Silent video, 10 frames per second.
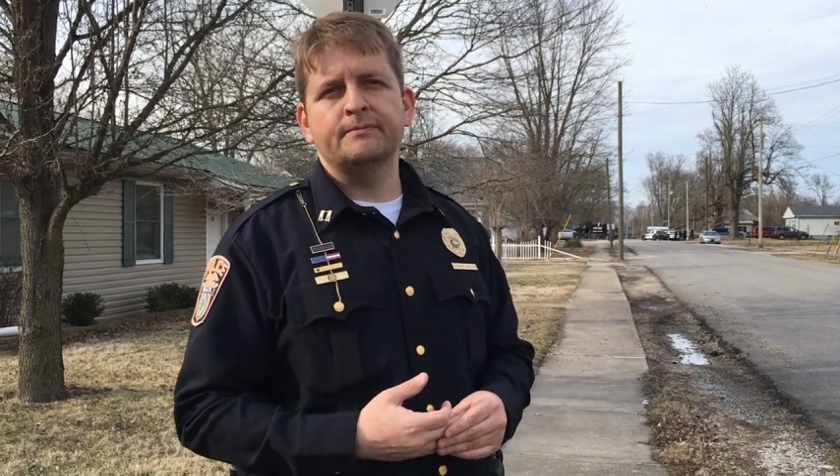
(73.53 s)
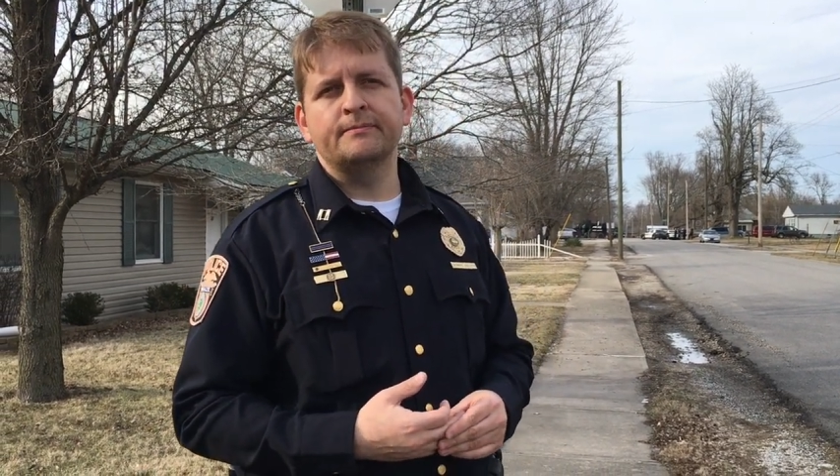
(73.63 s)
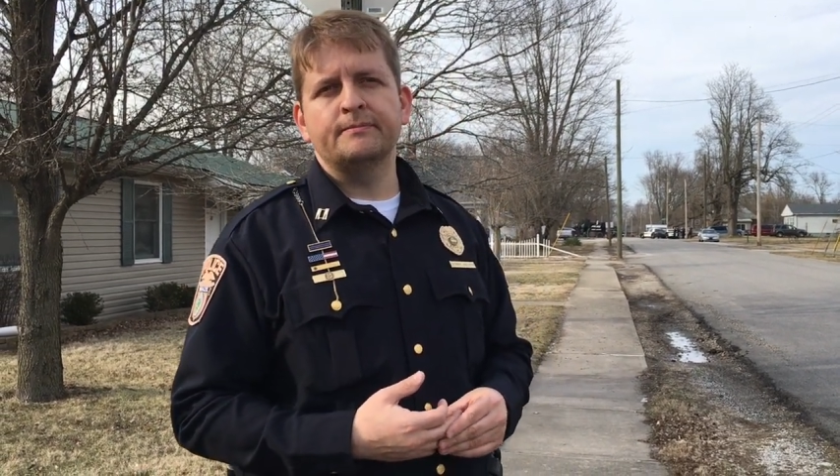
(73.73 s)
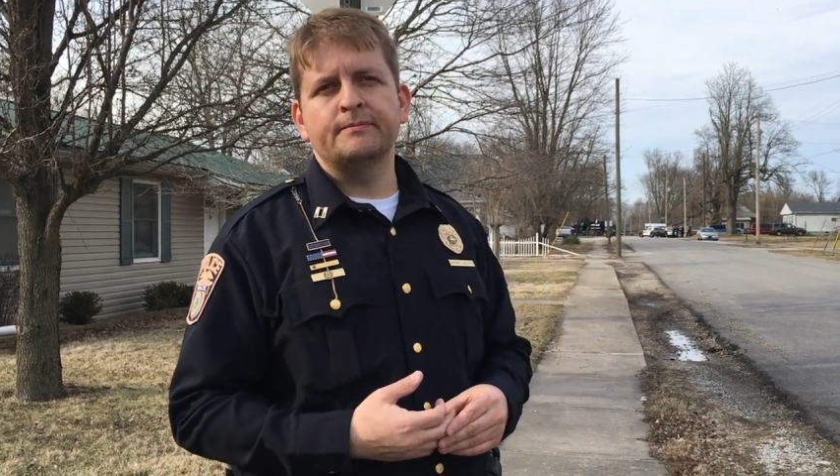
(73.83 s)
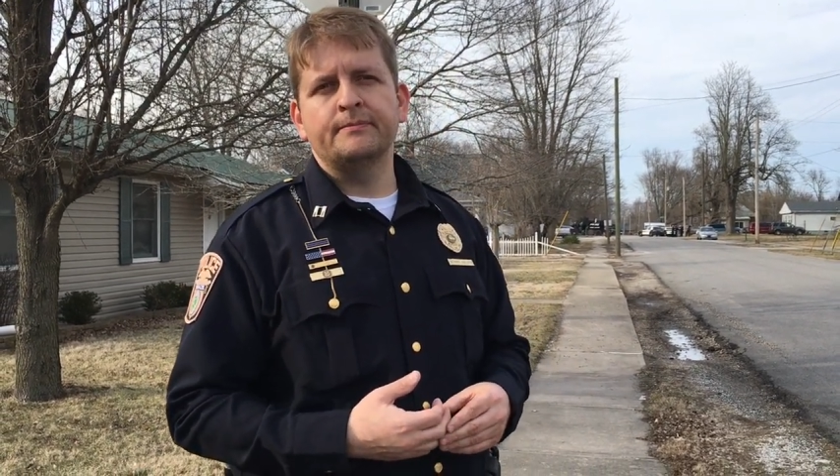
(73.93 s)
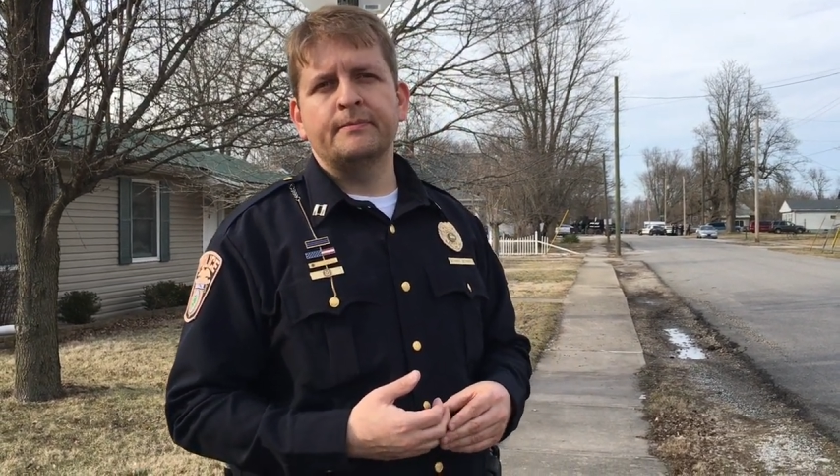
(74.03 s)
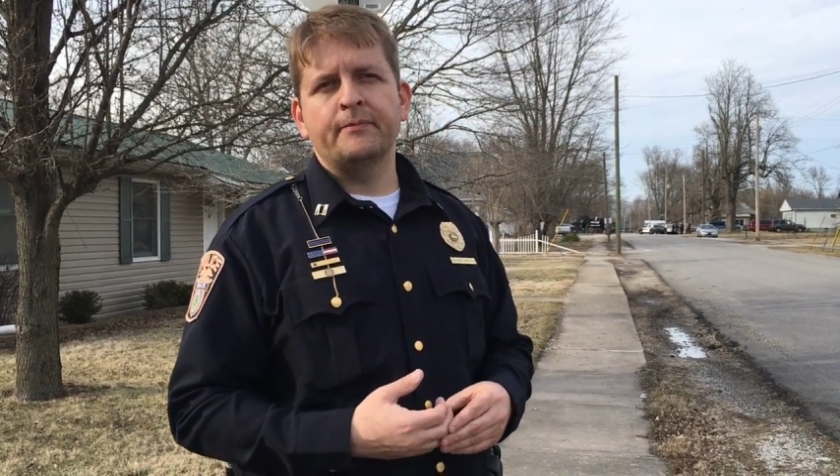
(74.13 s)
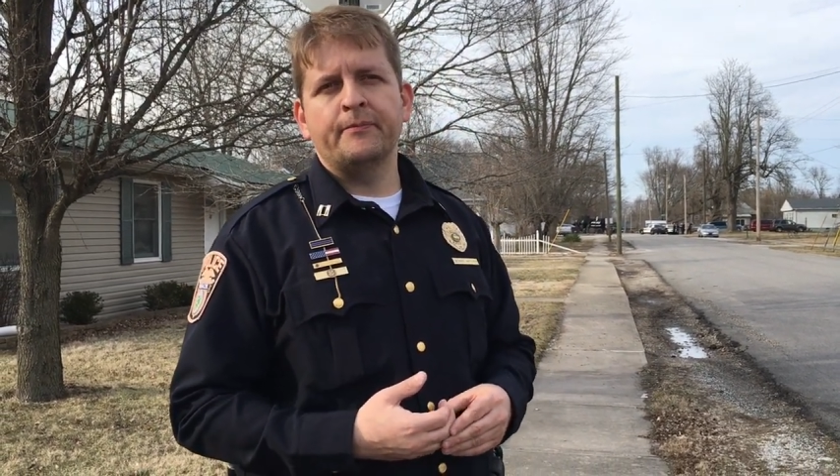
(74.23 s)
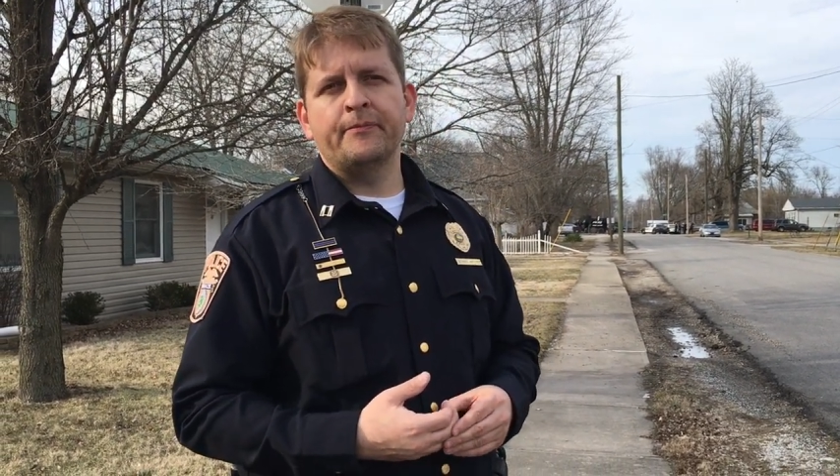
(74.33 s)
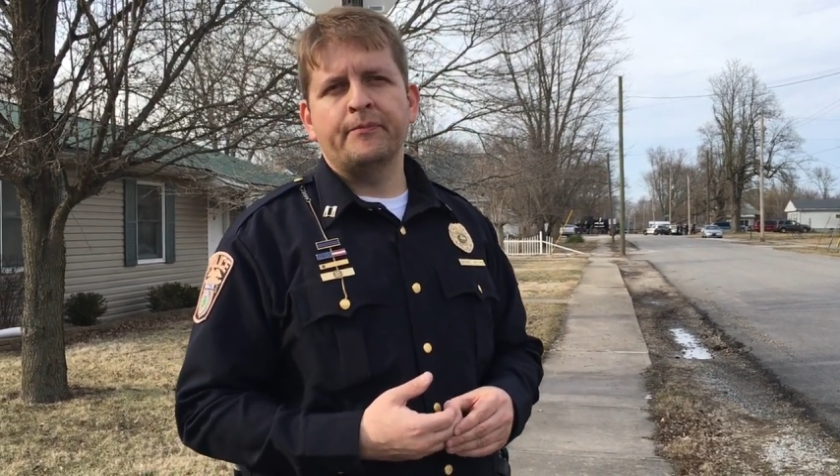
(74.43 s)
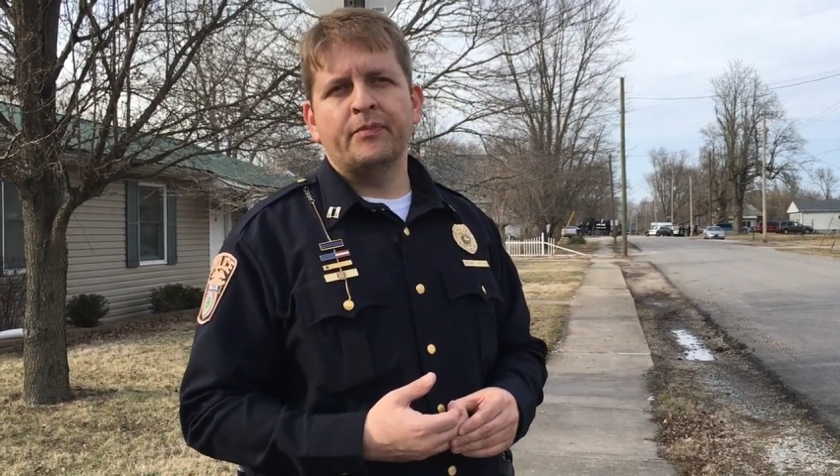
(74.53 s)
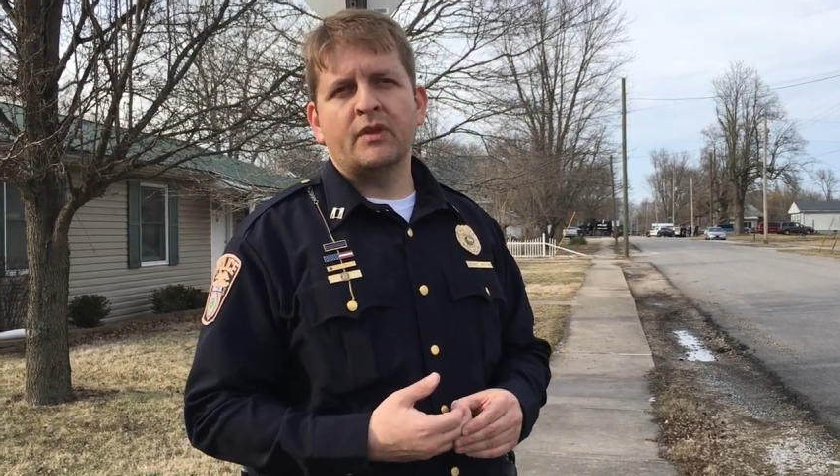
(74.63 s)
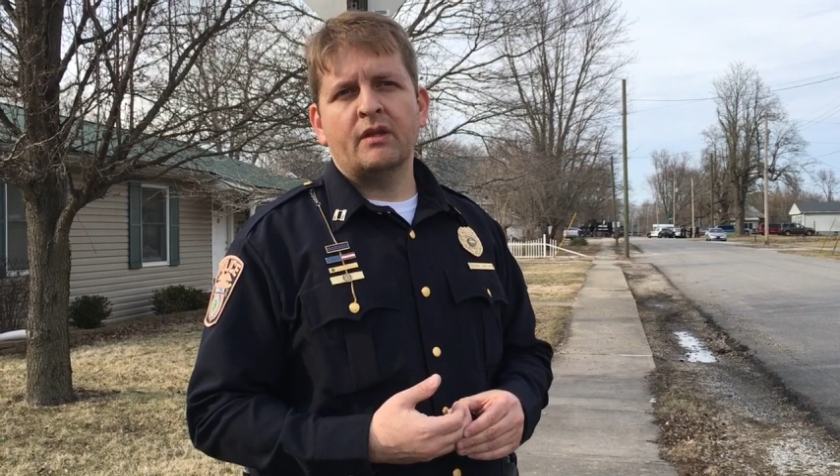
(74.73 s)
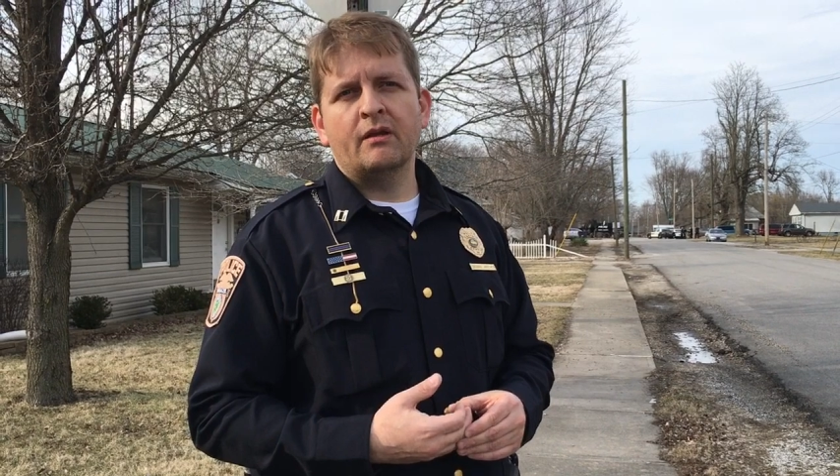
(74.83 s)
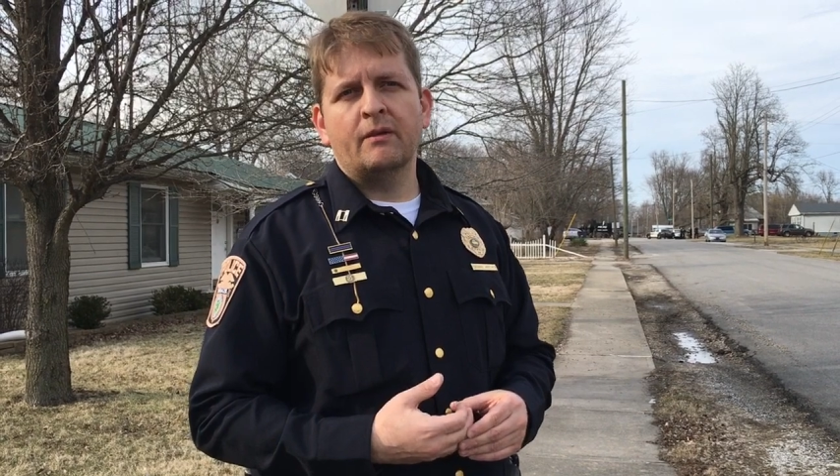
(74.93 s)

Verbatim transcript: And the three people that came out,